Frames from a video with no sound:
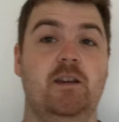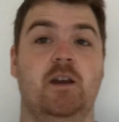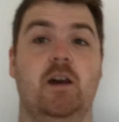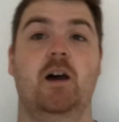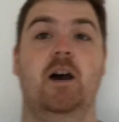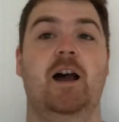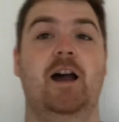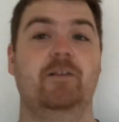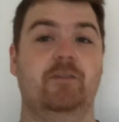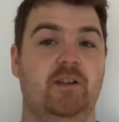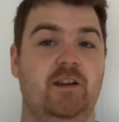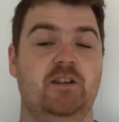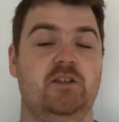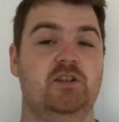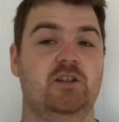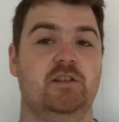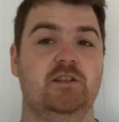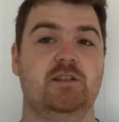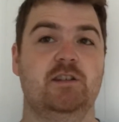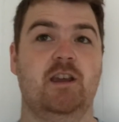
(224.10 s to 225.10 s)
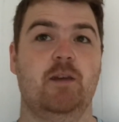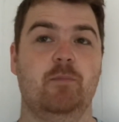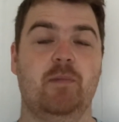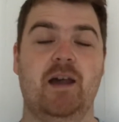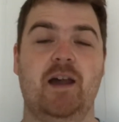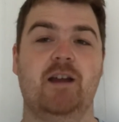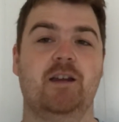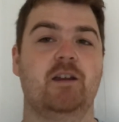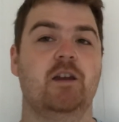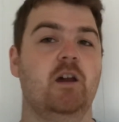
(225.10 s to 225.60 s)
I haven't had a chance to get
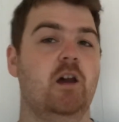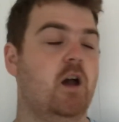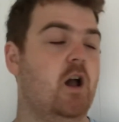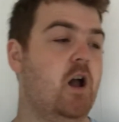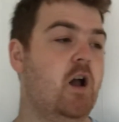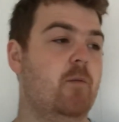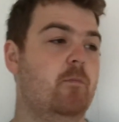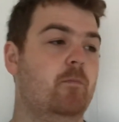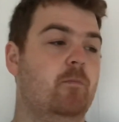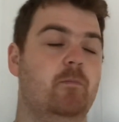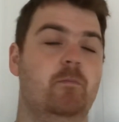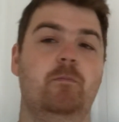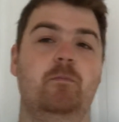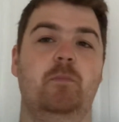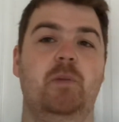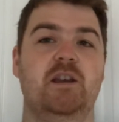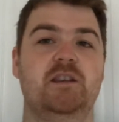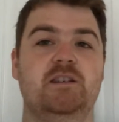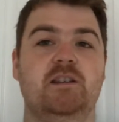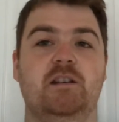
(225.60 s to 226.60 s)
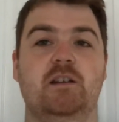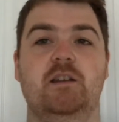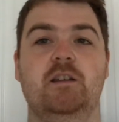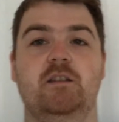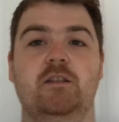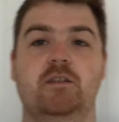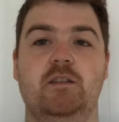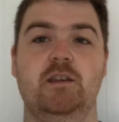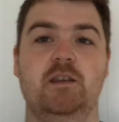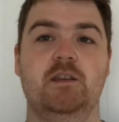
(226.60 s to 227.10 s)
back. Basically,
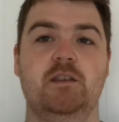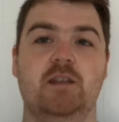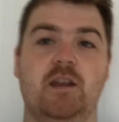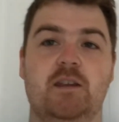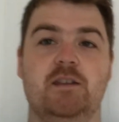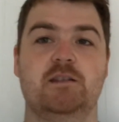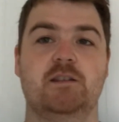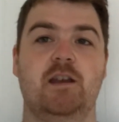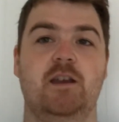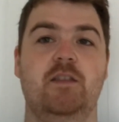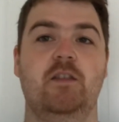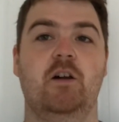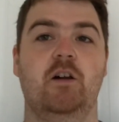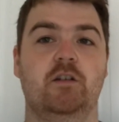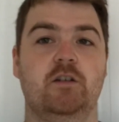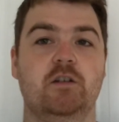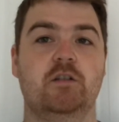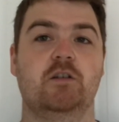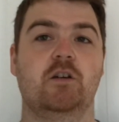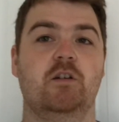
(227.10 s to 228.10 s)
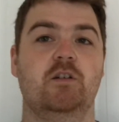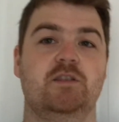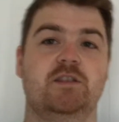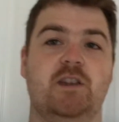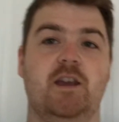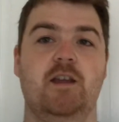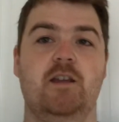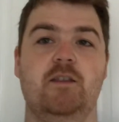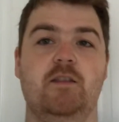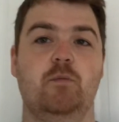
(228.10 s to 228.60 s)
the next day that I could go
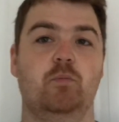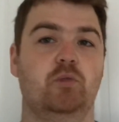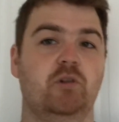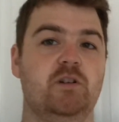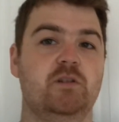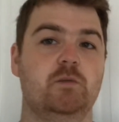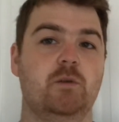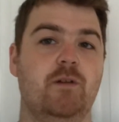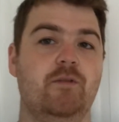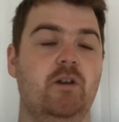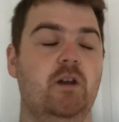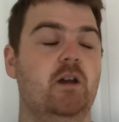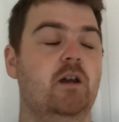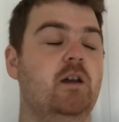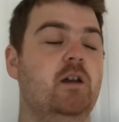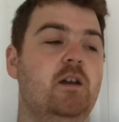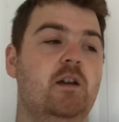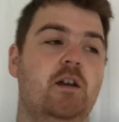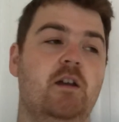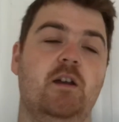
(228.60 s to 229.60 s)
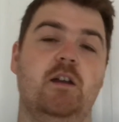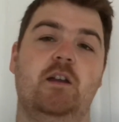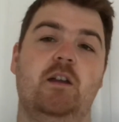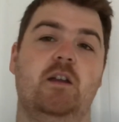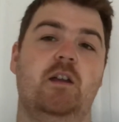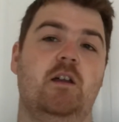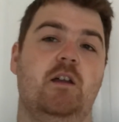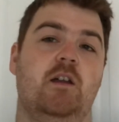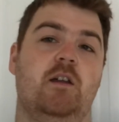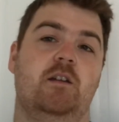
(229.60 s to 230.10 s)
skate, the British weather
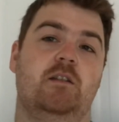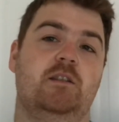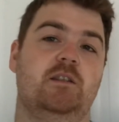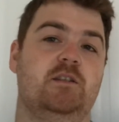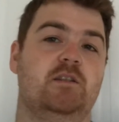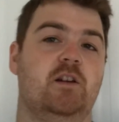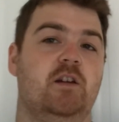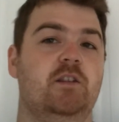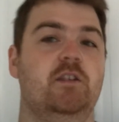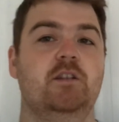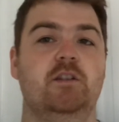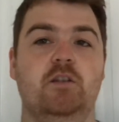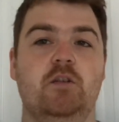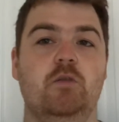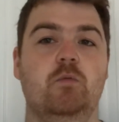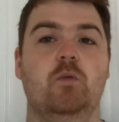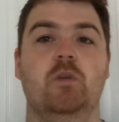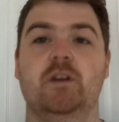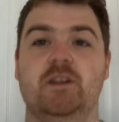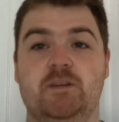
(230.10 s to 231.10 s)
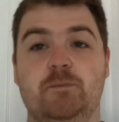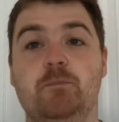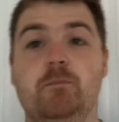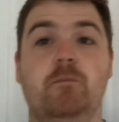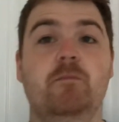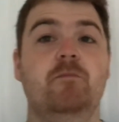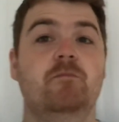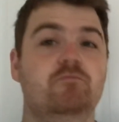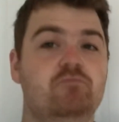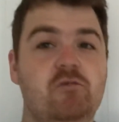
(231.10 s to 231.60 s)
decided to do what it's
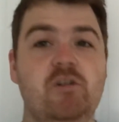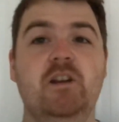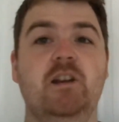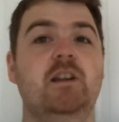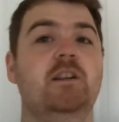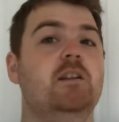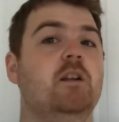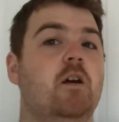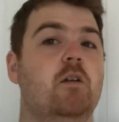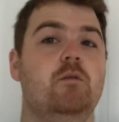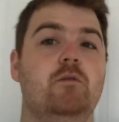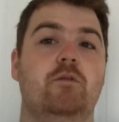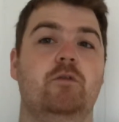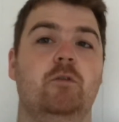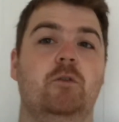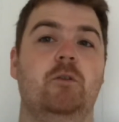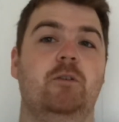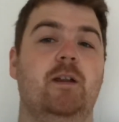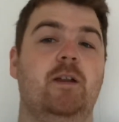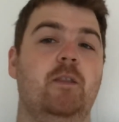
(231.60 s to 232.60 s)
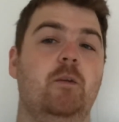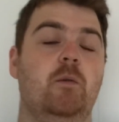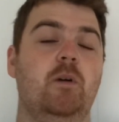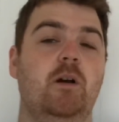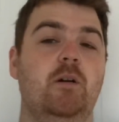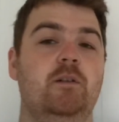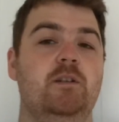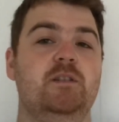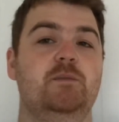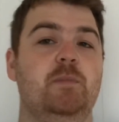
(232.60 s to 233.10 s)
really known for around the world
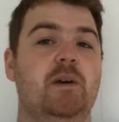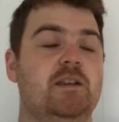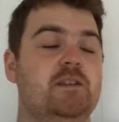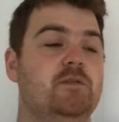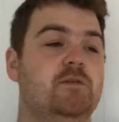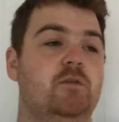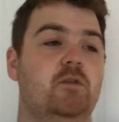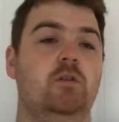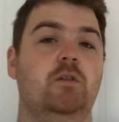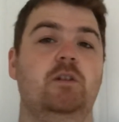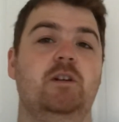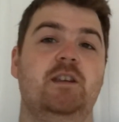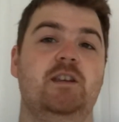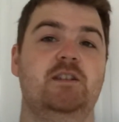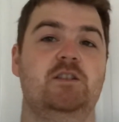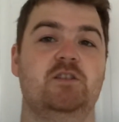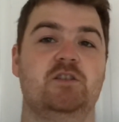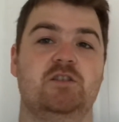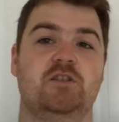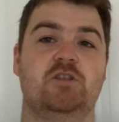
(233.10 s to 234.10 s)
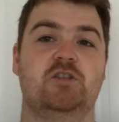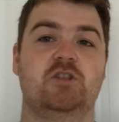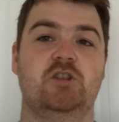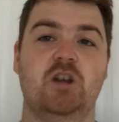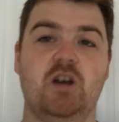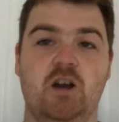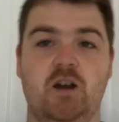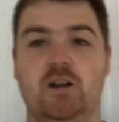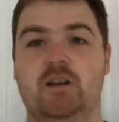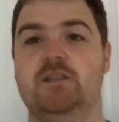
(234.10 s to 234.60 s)
and is best for. It just
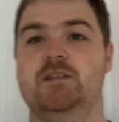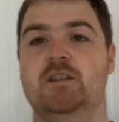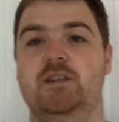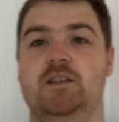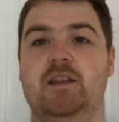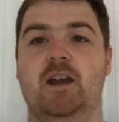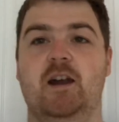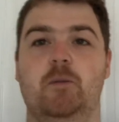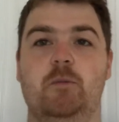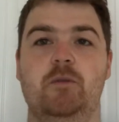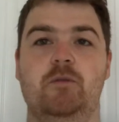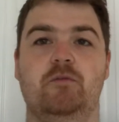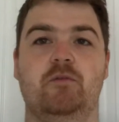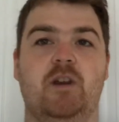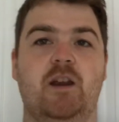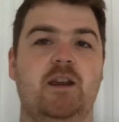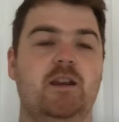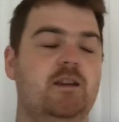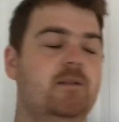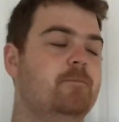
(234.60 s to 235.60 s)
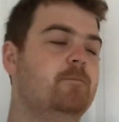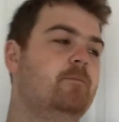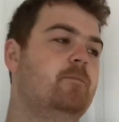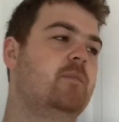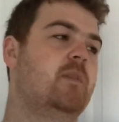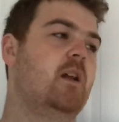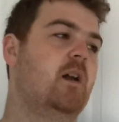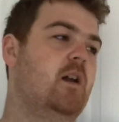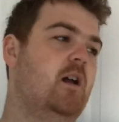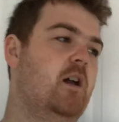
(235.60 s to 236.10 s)
chucked it down with rain.
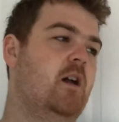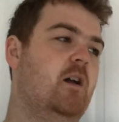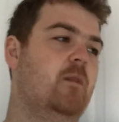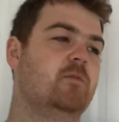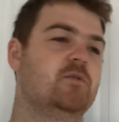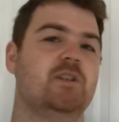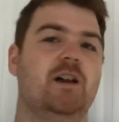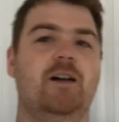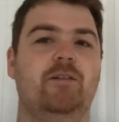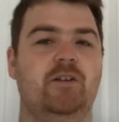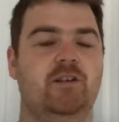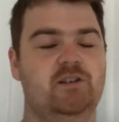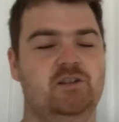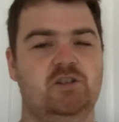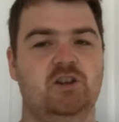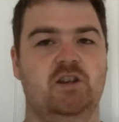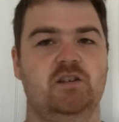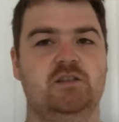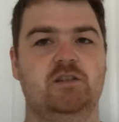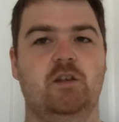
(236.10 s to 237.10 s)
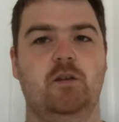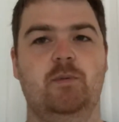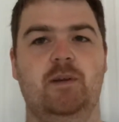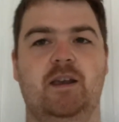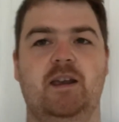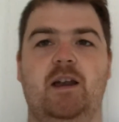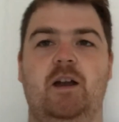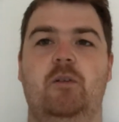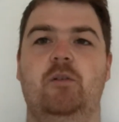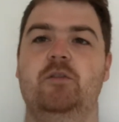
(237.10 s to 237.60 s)
So I haven't had a chance to go back
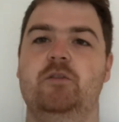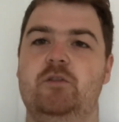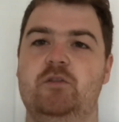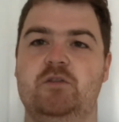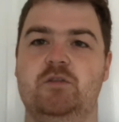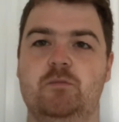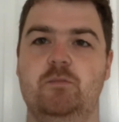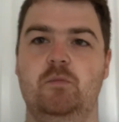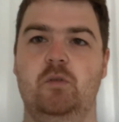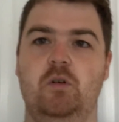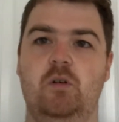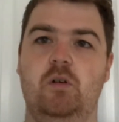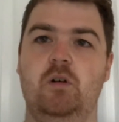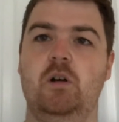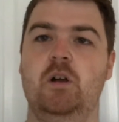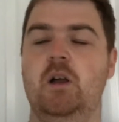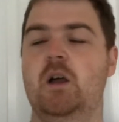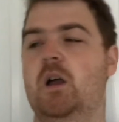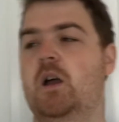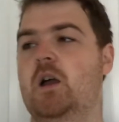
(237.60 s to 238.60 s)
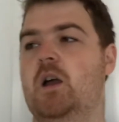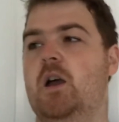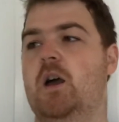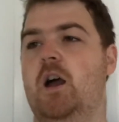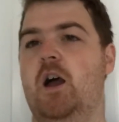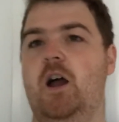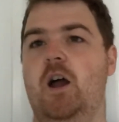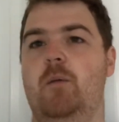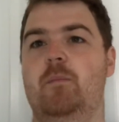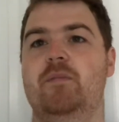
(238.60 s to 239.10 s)
out and do some more
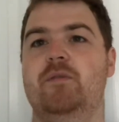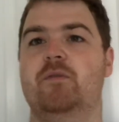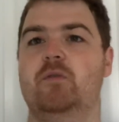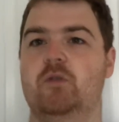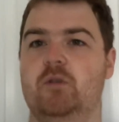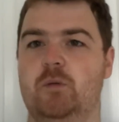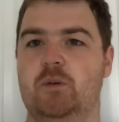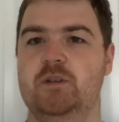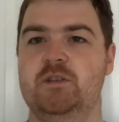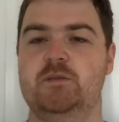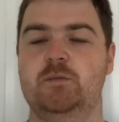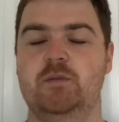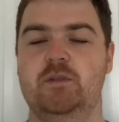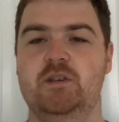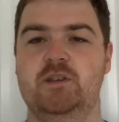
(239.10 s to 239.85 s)
before I wanted to put this